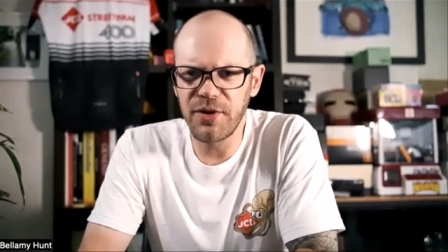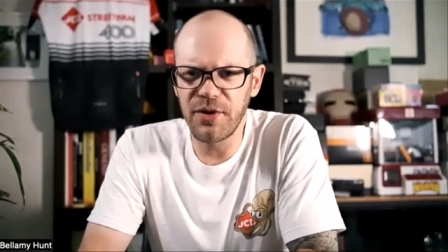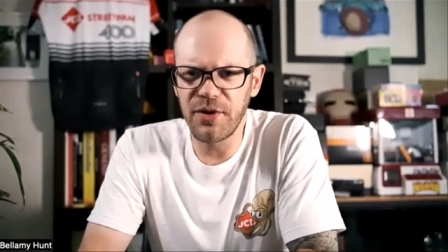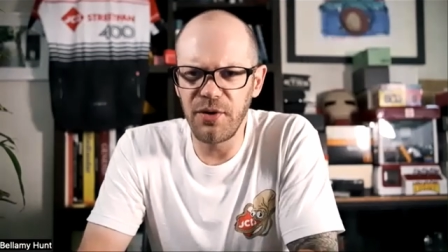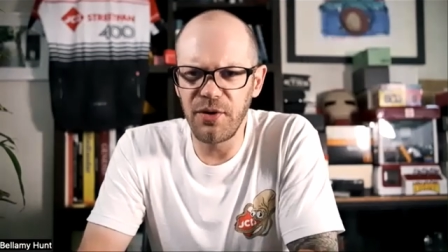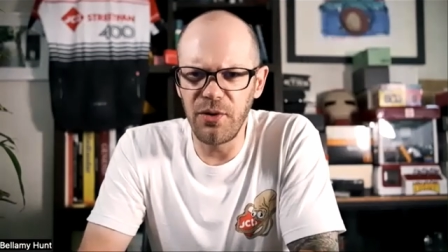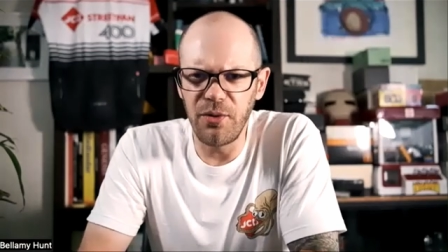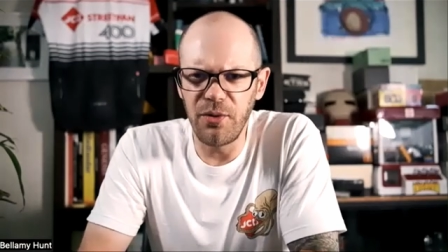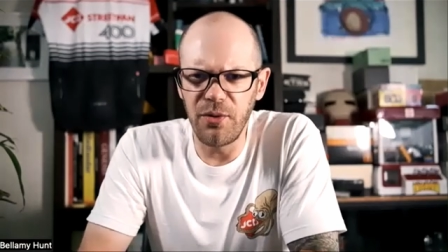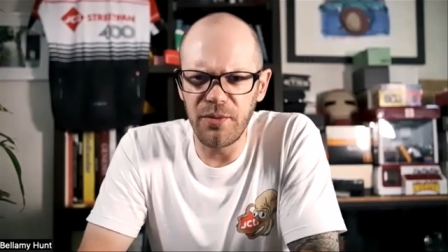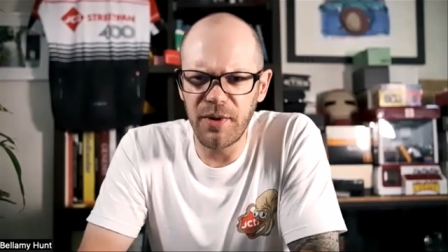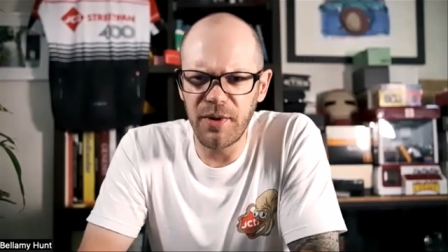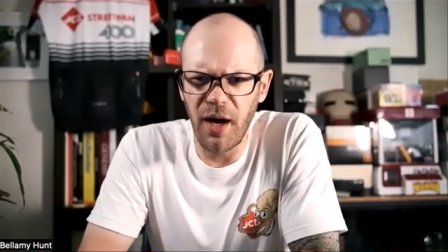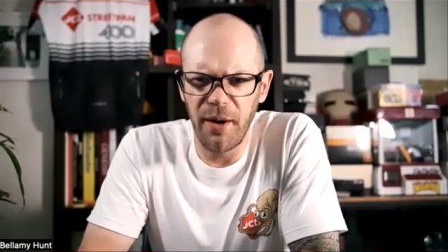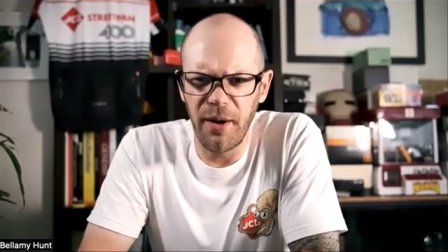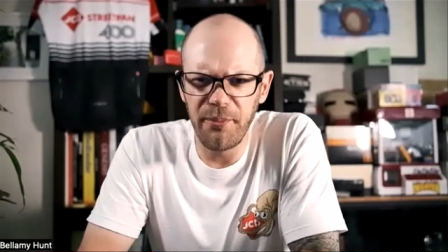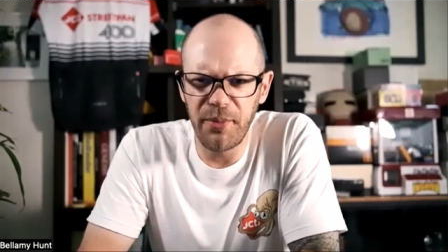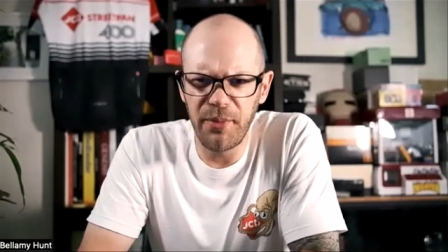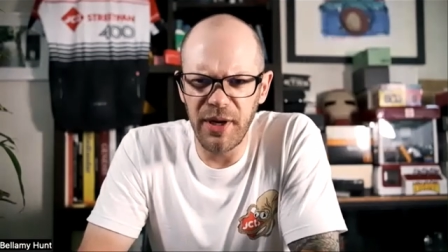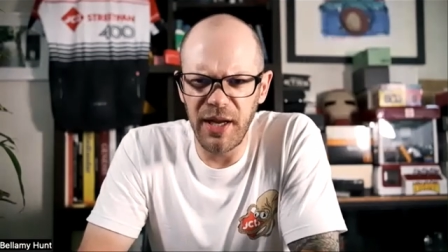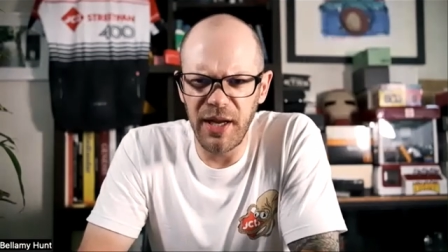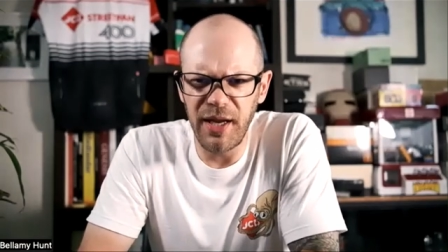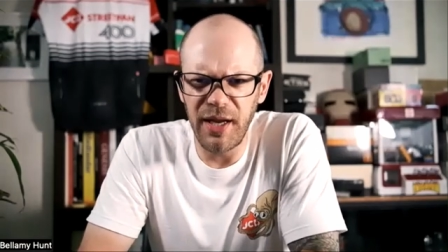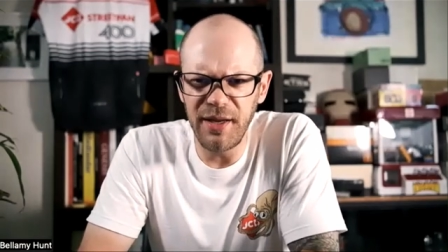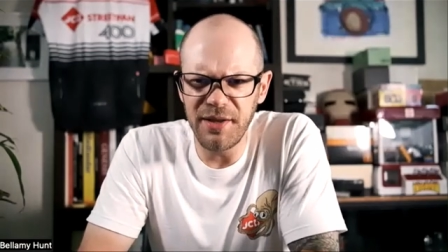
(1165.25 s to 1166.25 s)
to
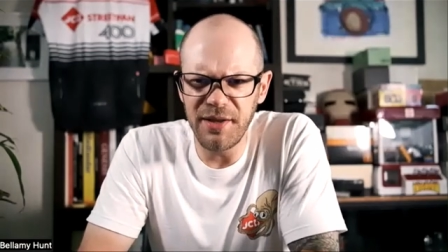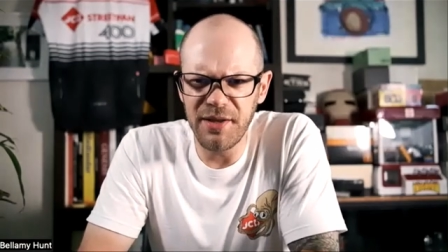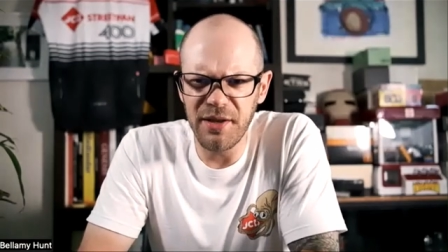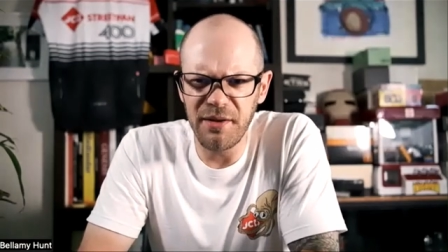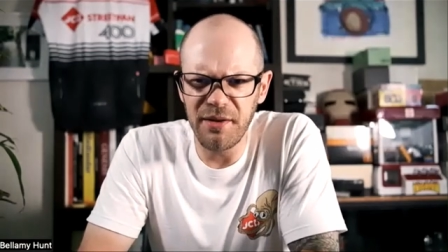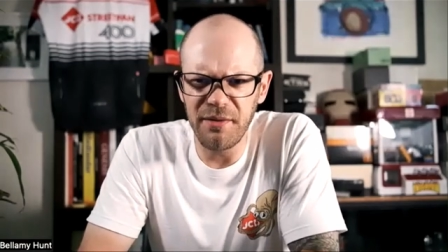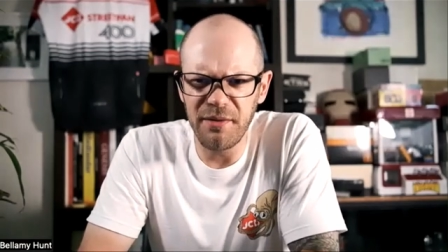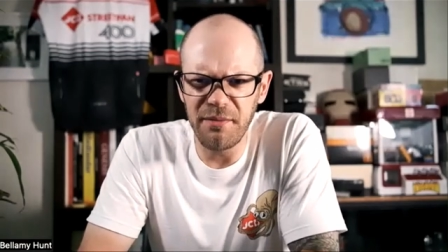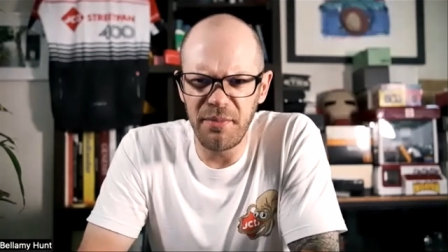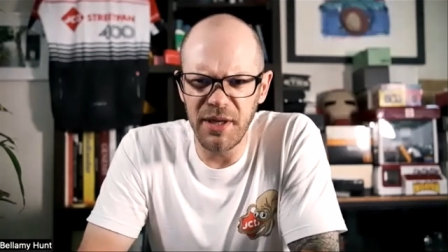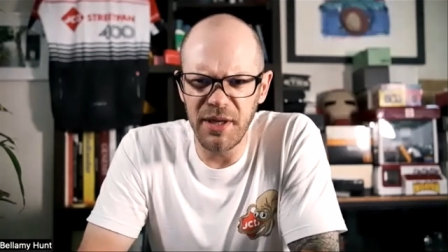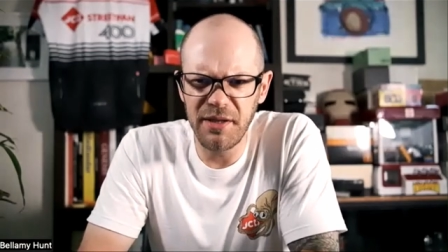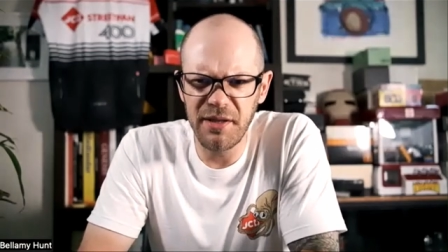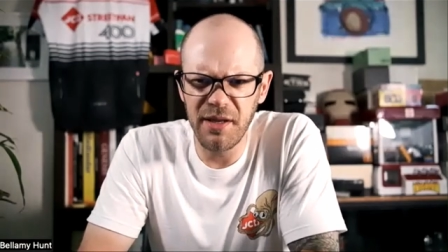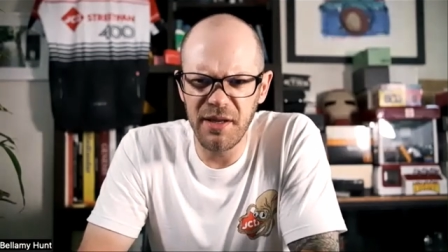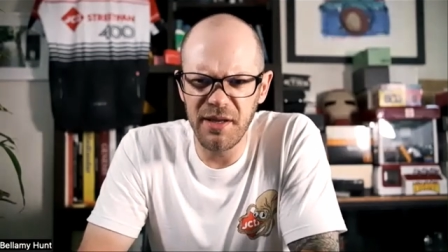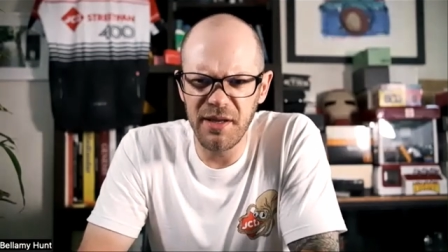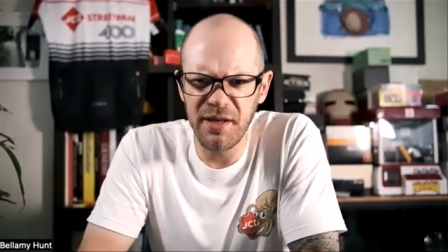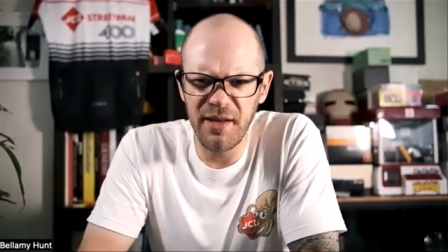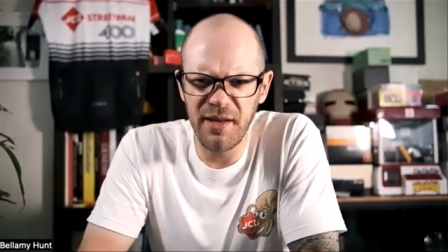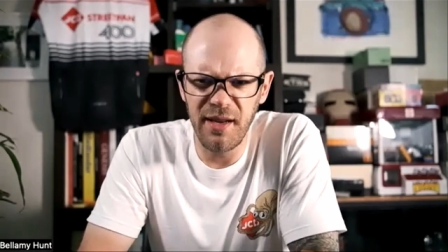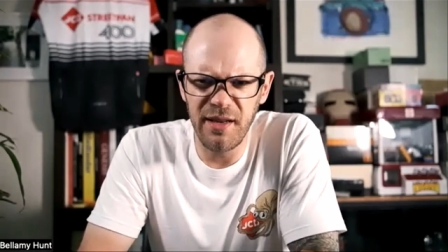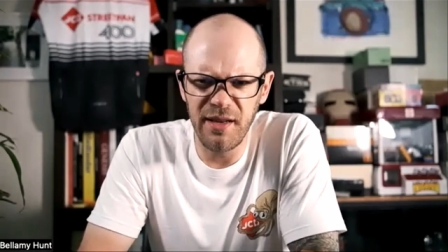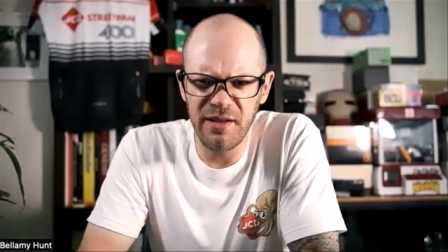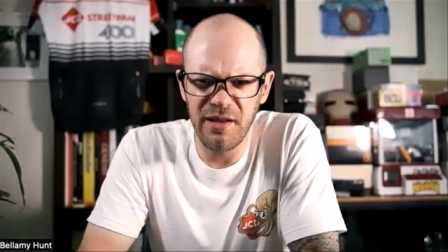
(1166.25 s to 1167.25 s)
companies and
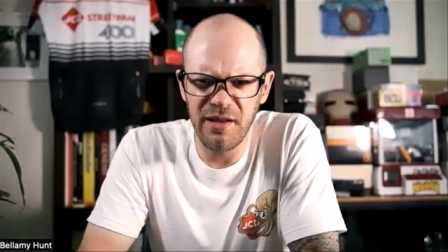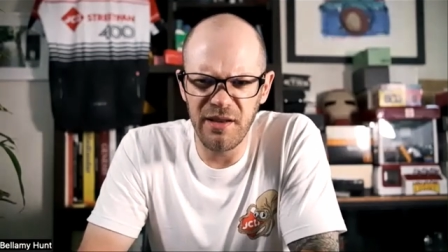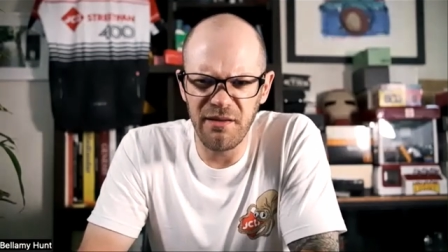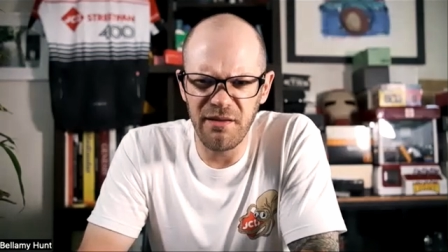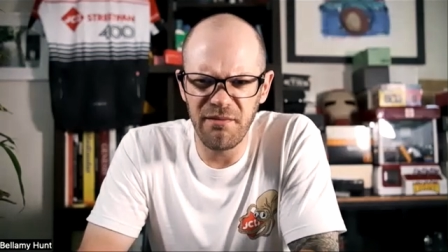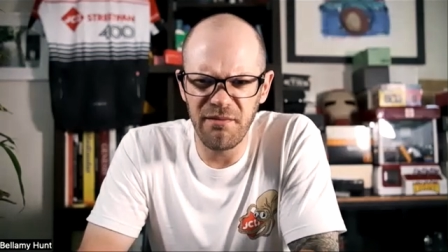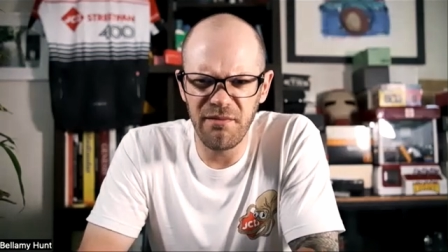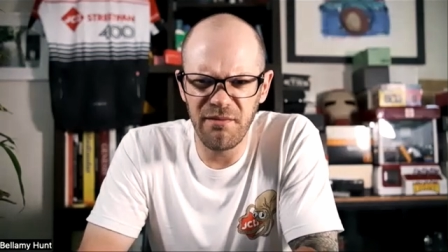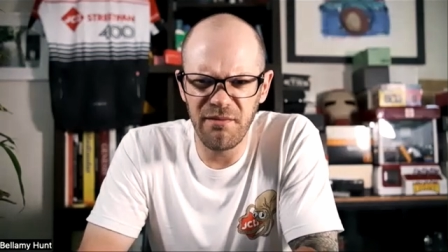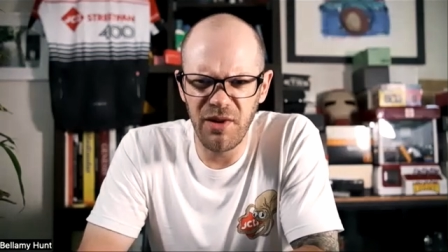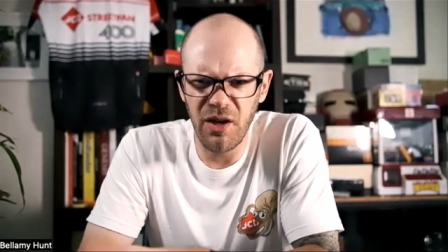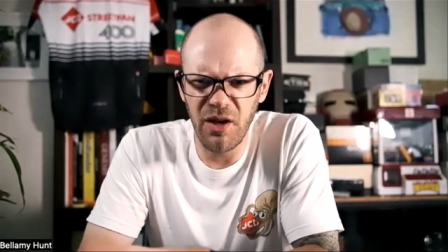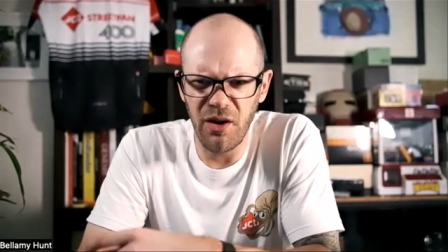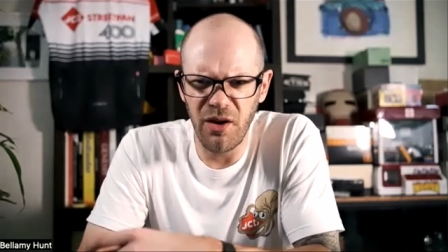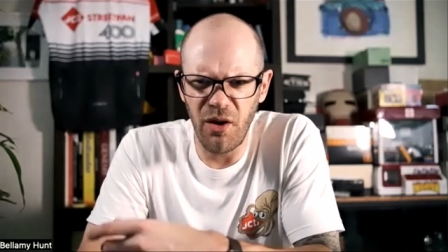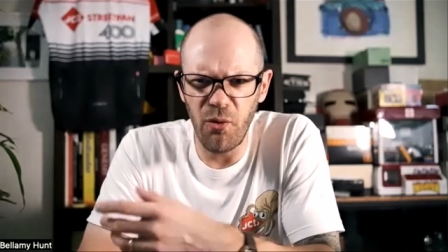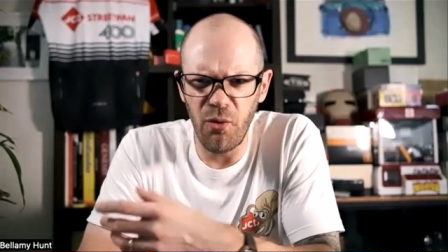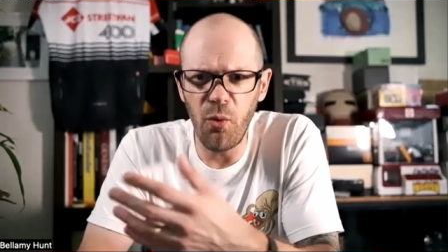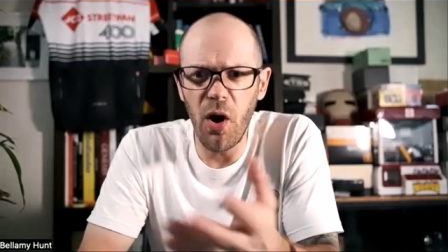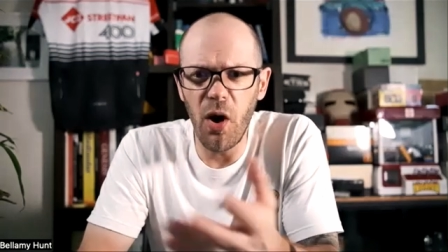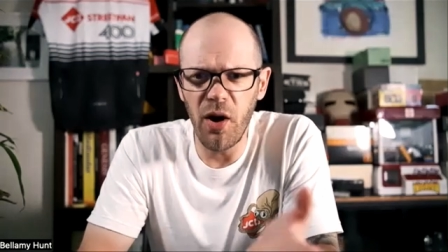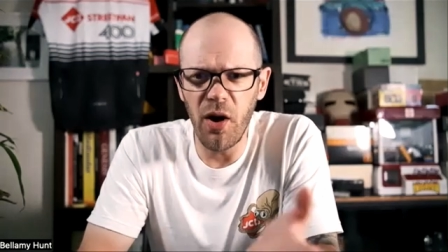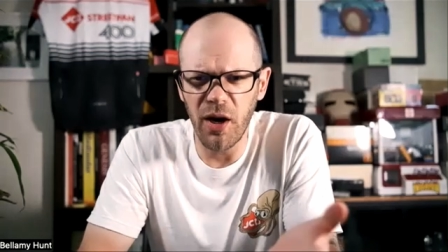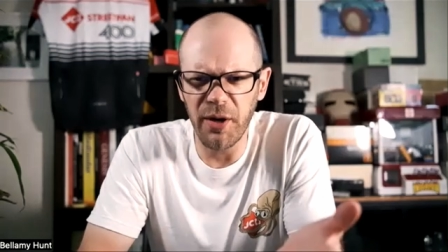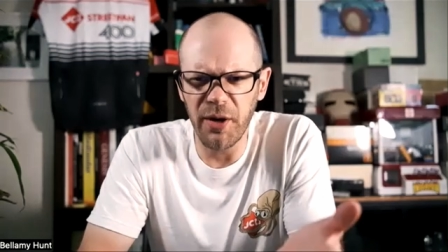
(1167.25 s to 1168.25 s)
businesses and you know
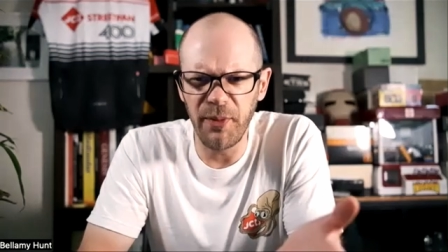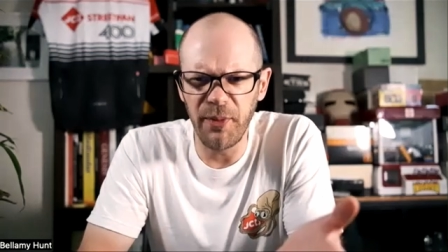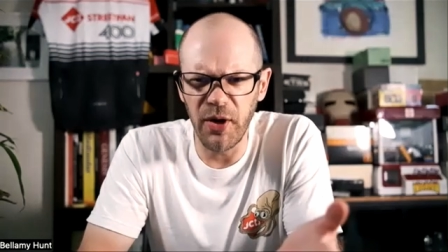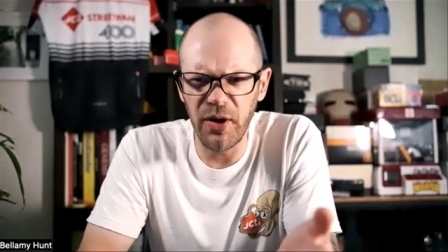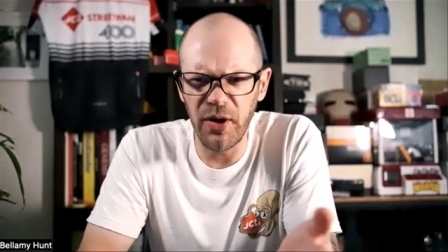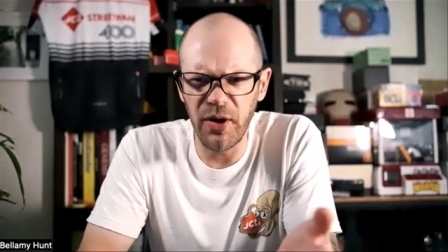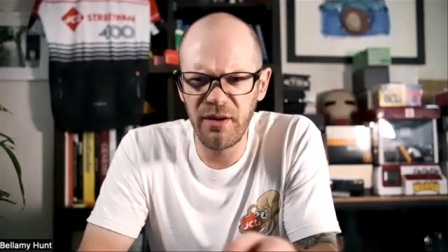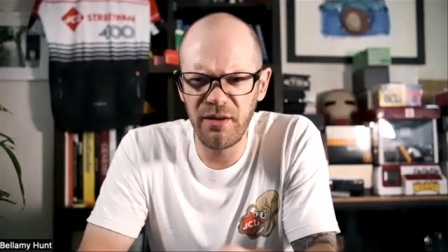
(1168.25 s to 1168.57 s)
workmen.